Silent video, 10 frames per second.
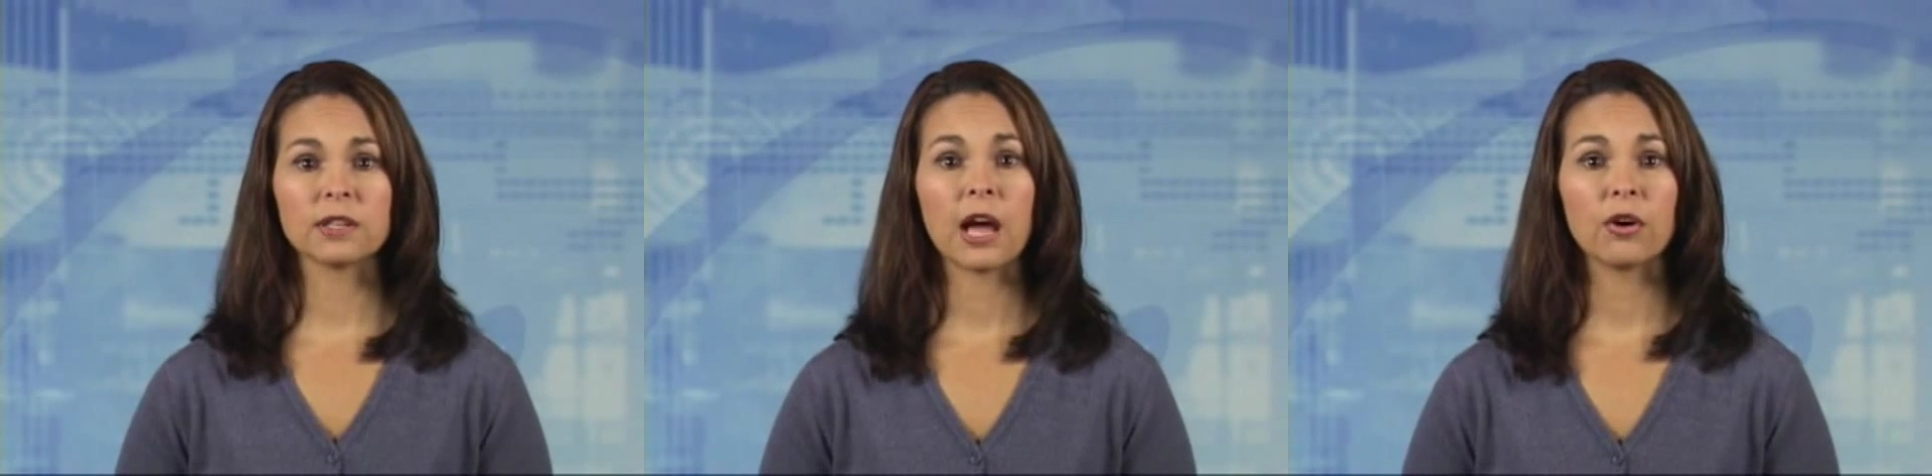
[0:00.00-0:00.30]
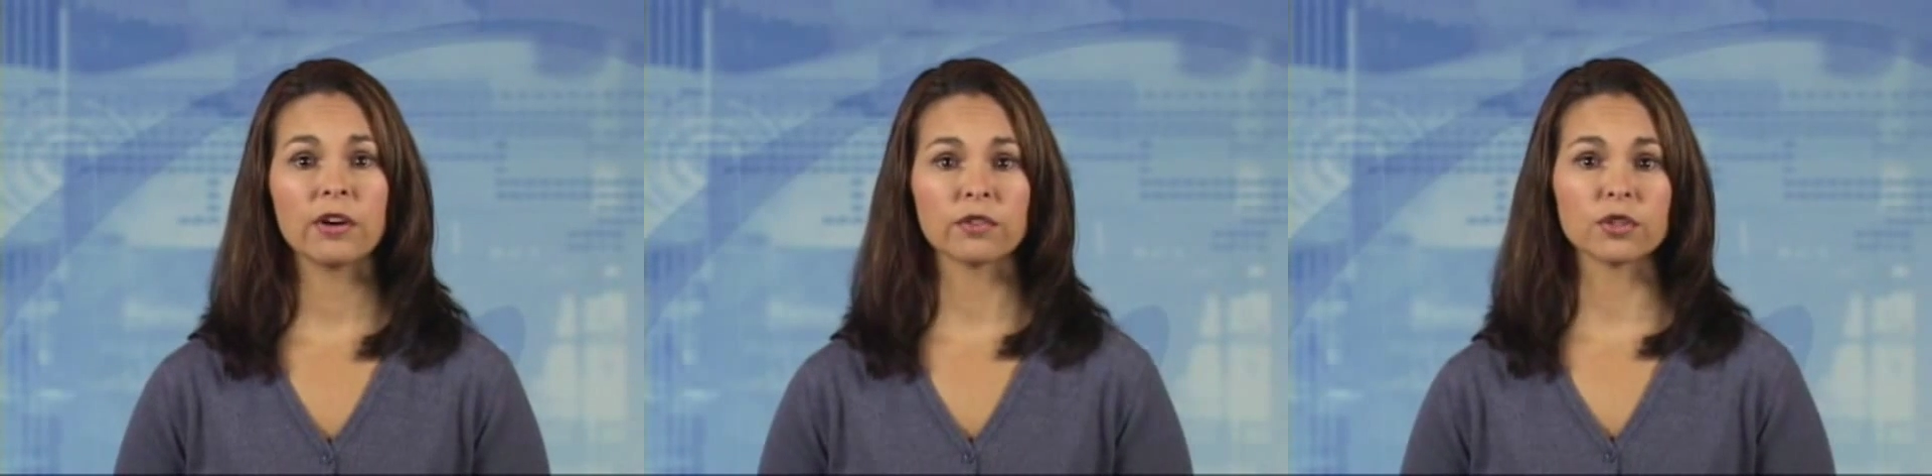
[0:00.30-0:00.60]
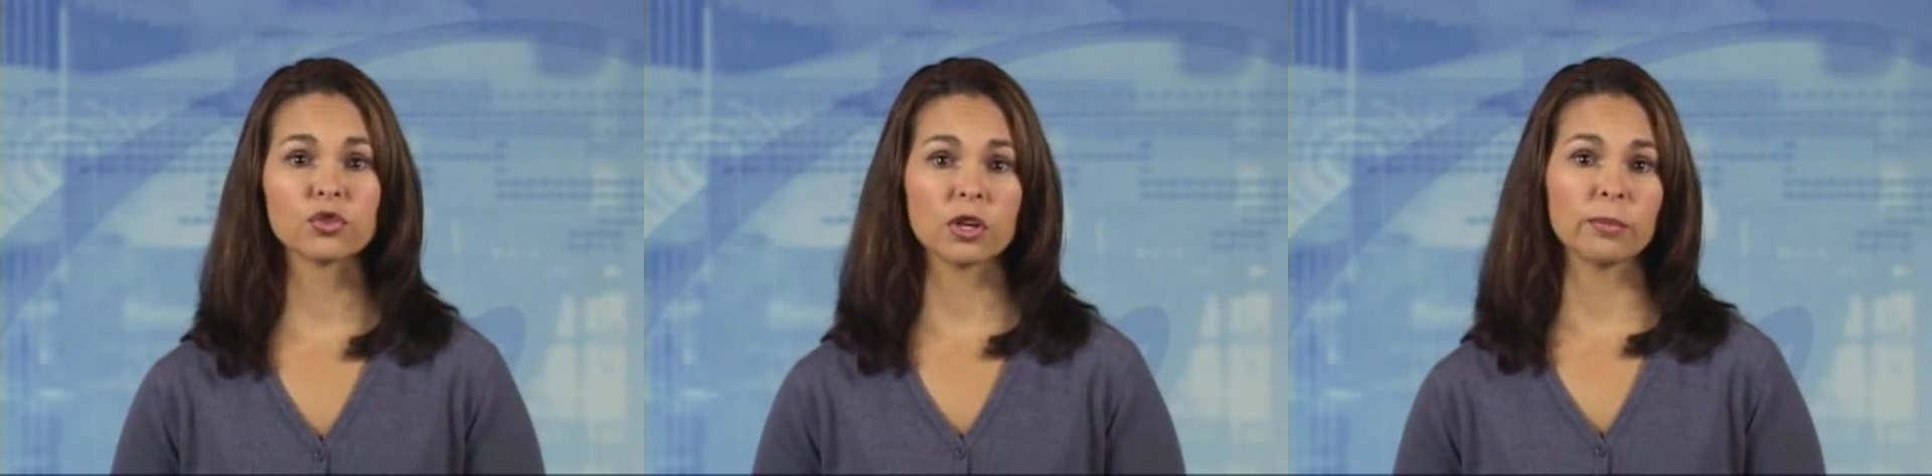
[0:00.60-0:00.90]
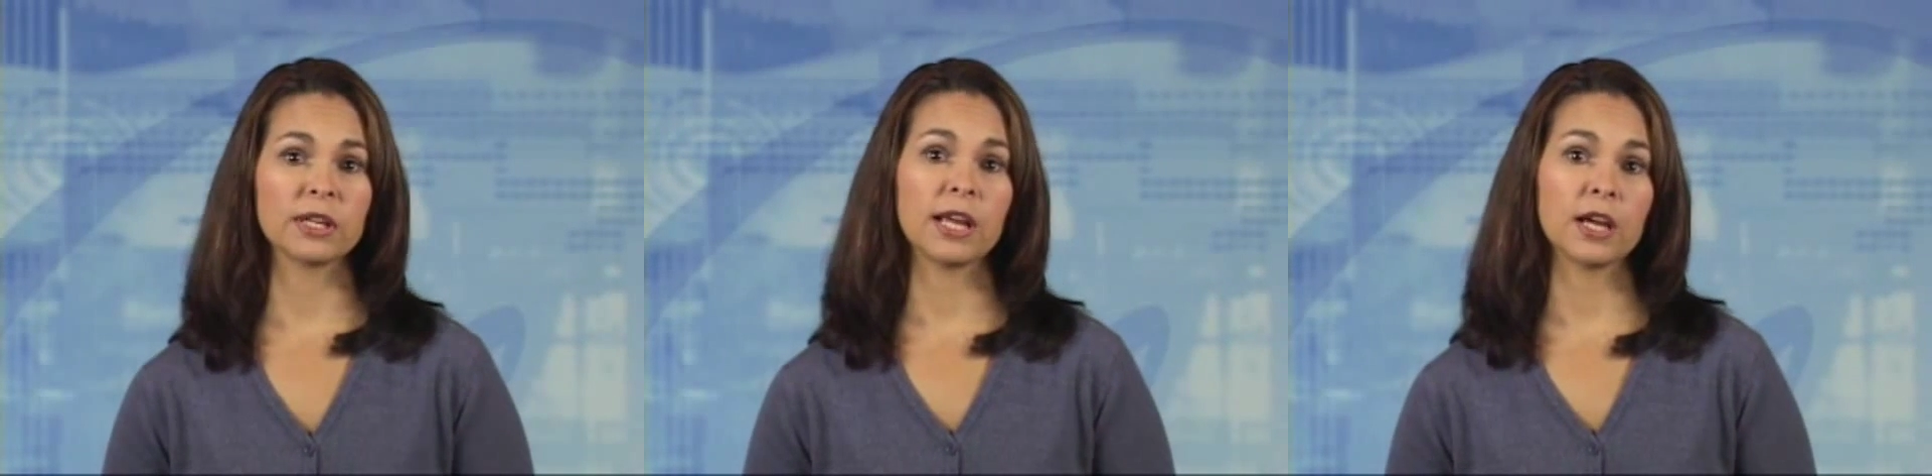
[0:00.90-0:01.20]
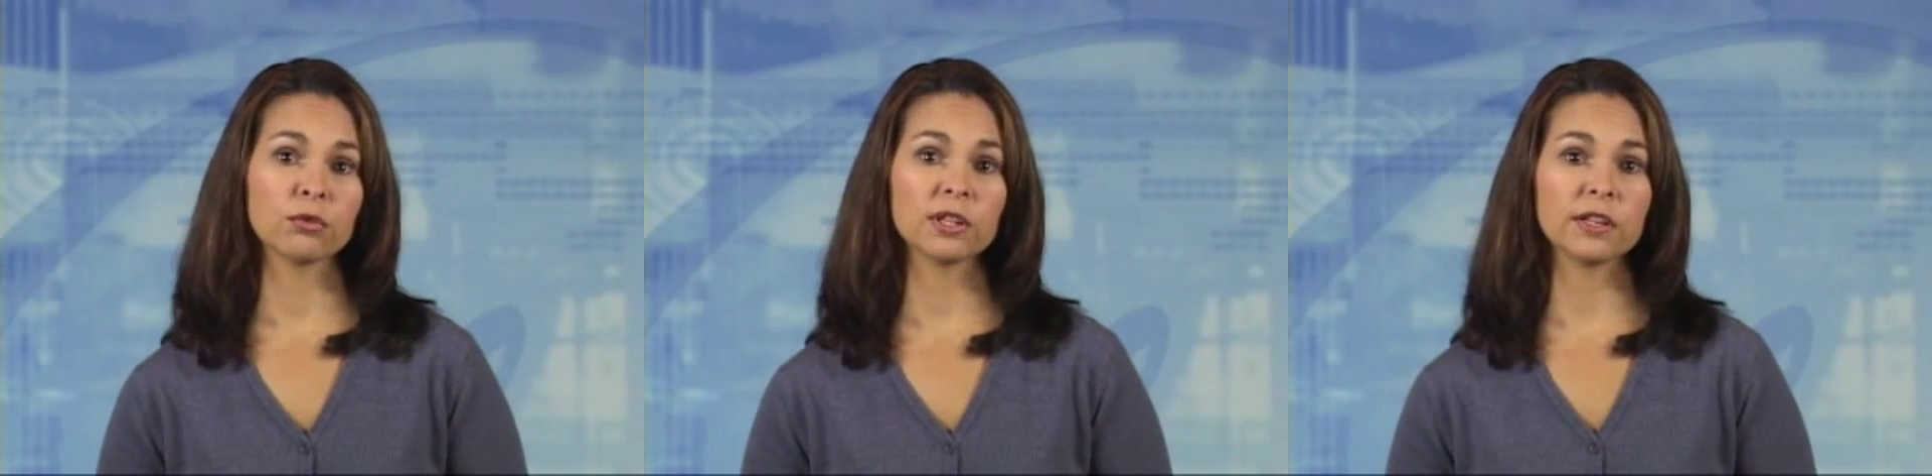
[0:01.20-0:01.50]
However, treatment
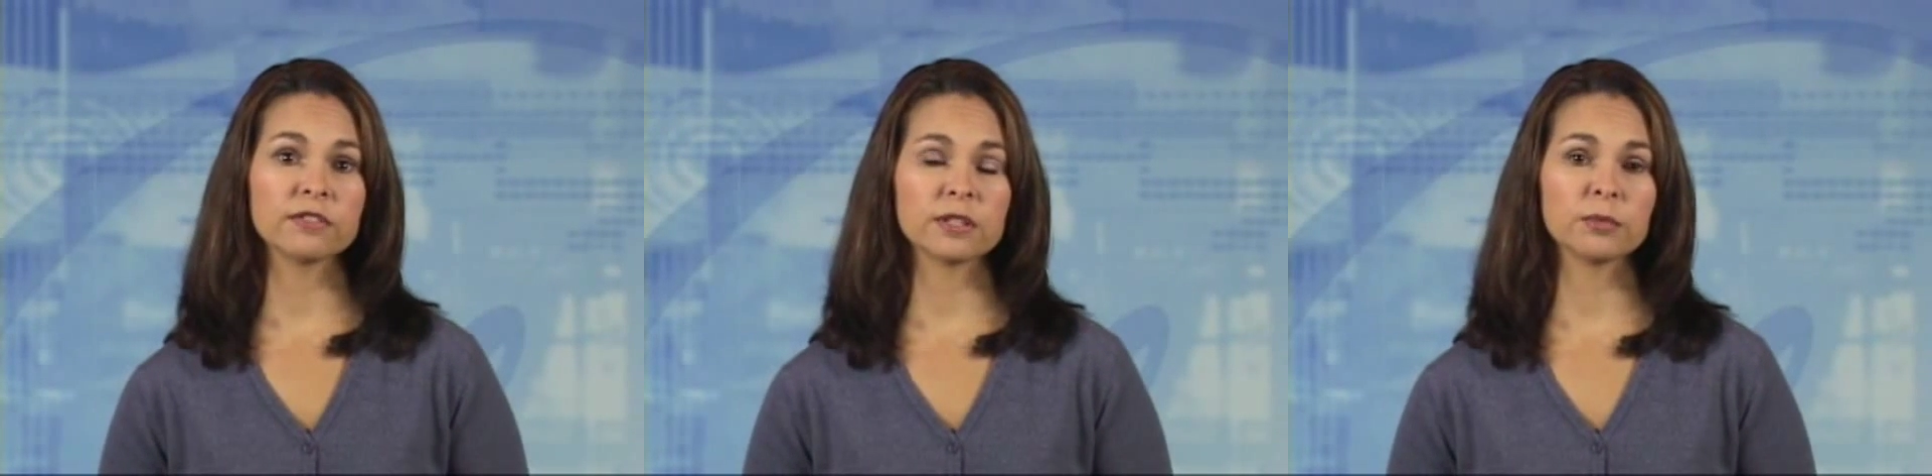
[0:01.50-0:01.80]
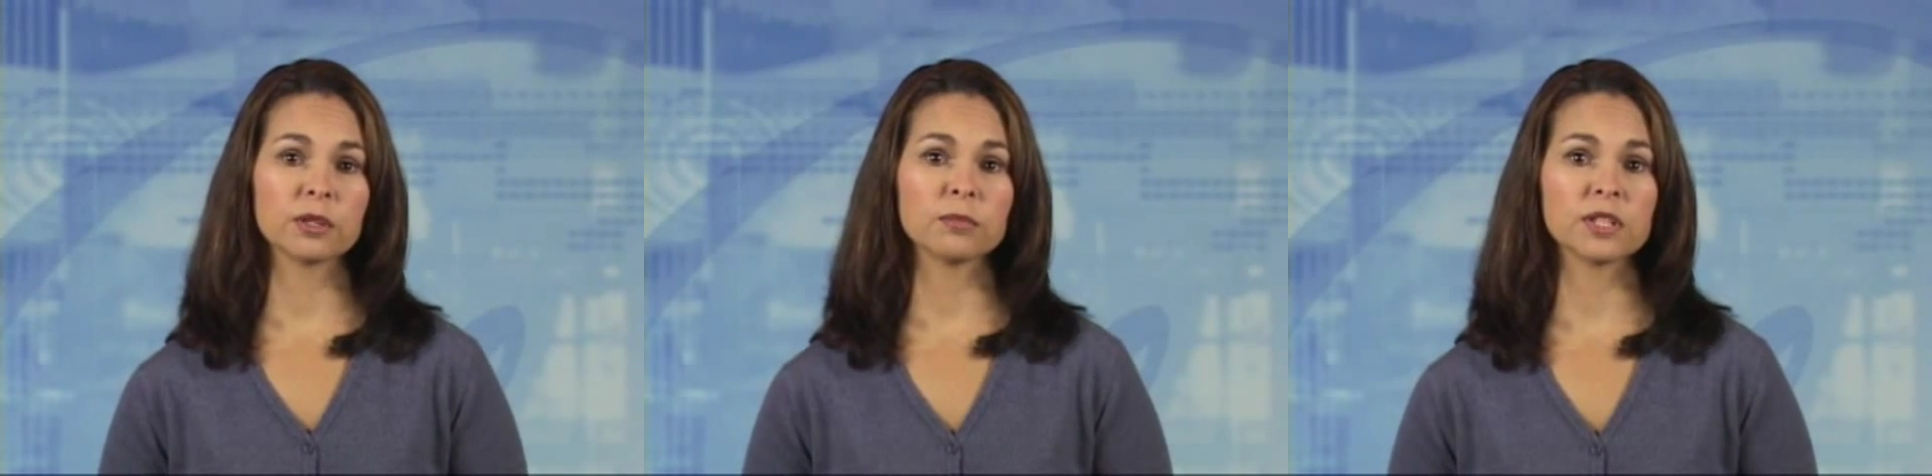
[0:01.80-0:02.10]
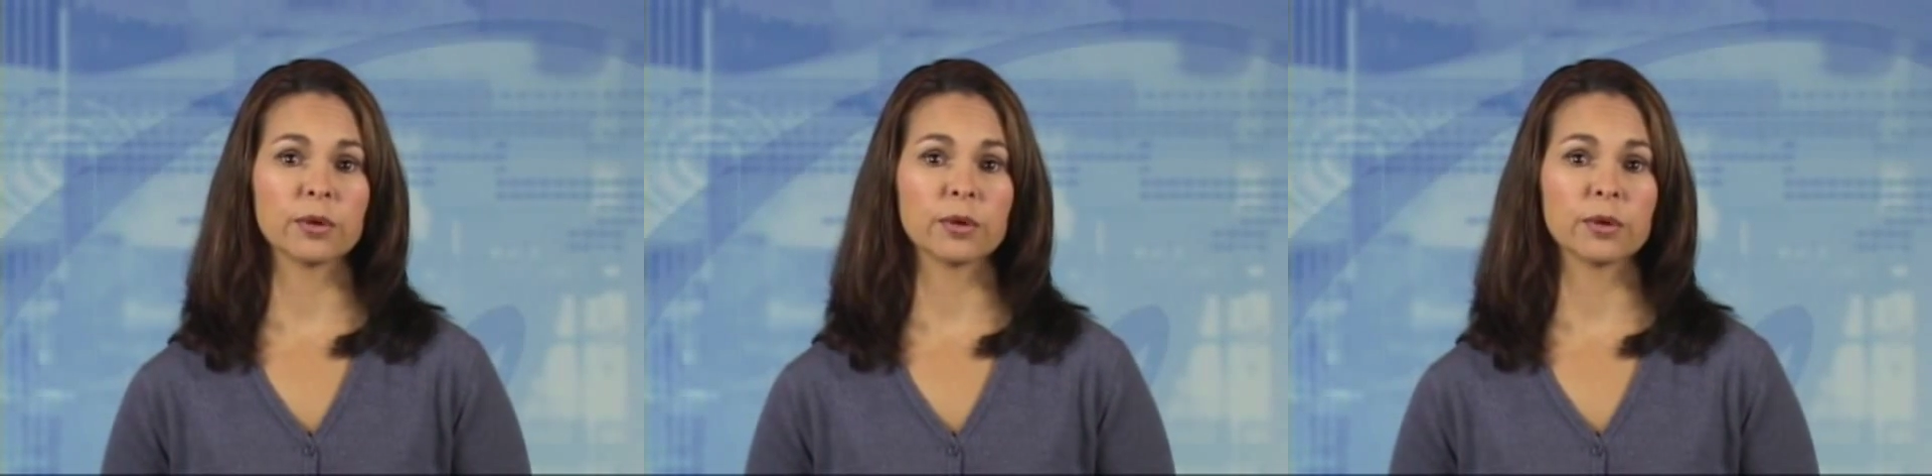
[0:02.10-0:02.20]
can relieve symptoms and